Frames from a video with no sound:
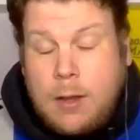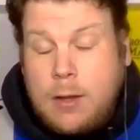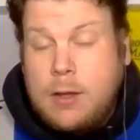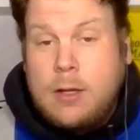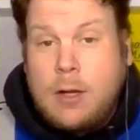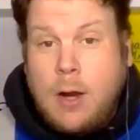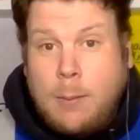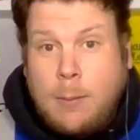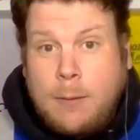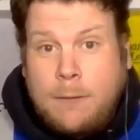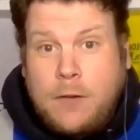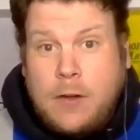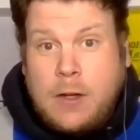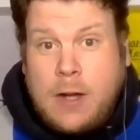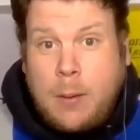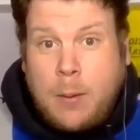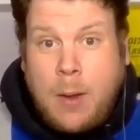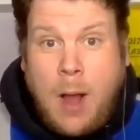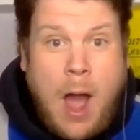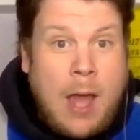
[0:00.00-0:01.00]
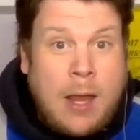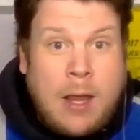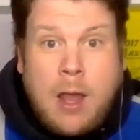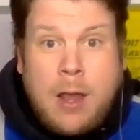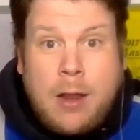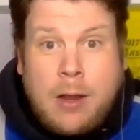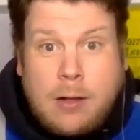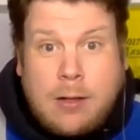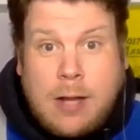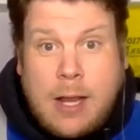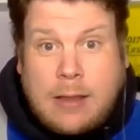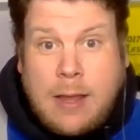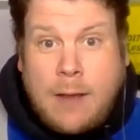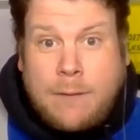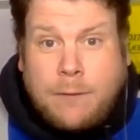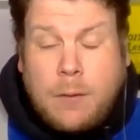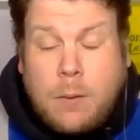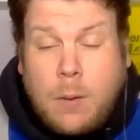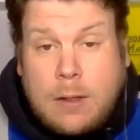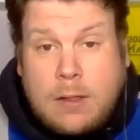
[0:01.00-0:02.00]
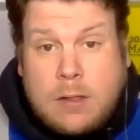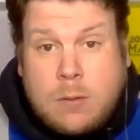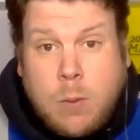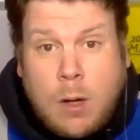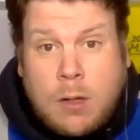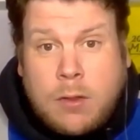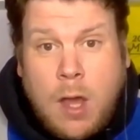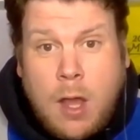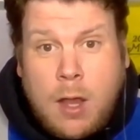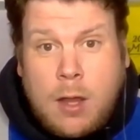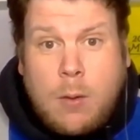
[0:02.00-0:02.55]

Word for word: You know, I'm a Finau guy. You take that for what it's worth.